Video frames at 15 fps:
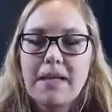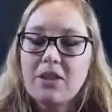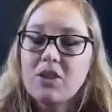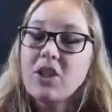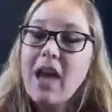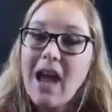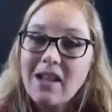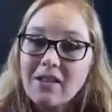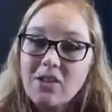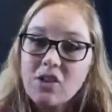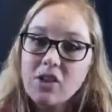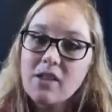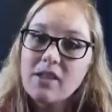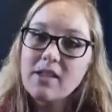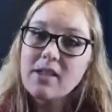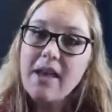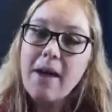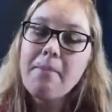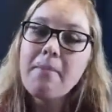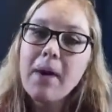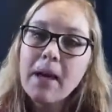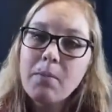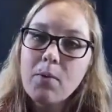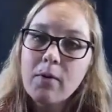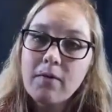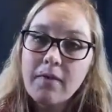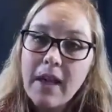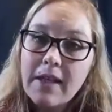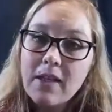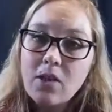challenges that might
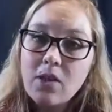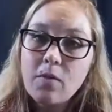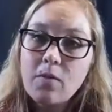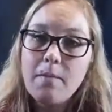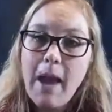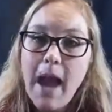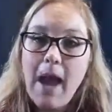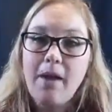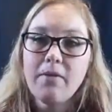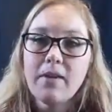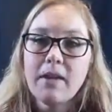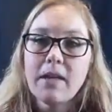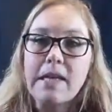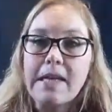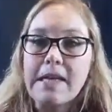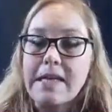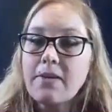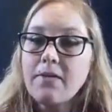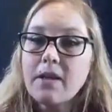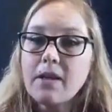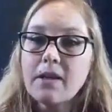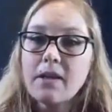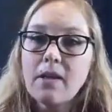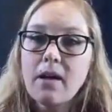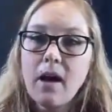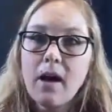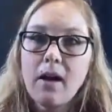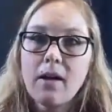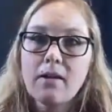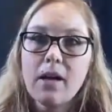prevent you from having even
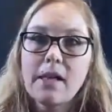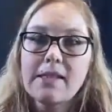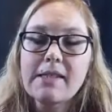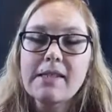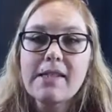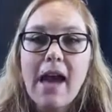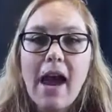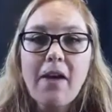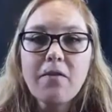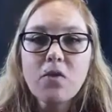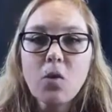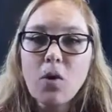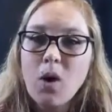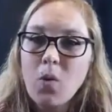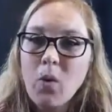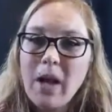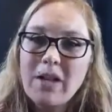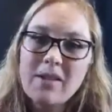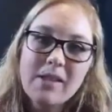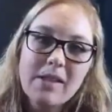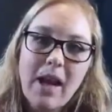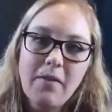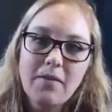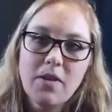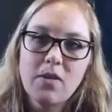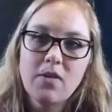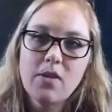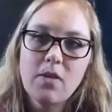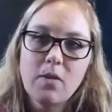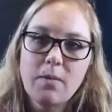a staffed or a well-staffed
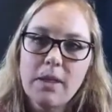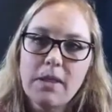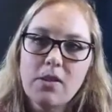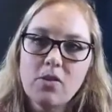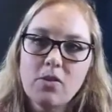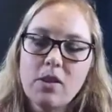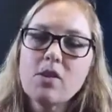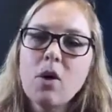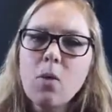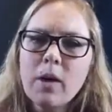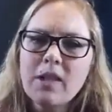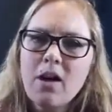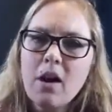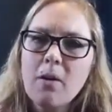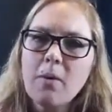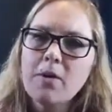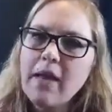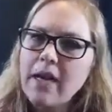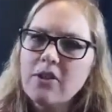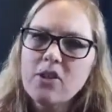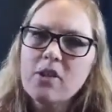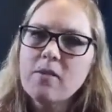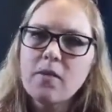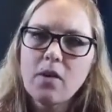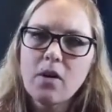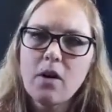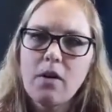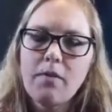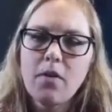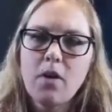nursery ministry. So I want to talk about that just
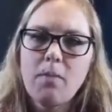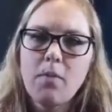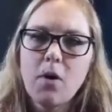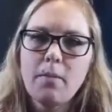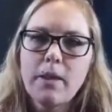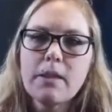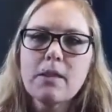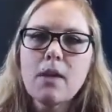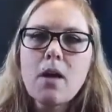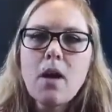for a moment.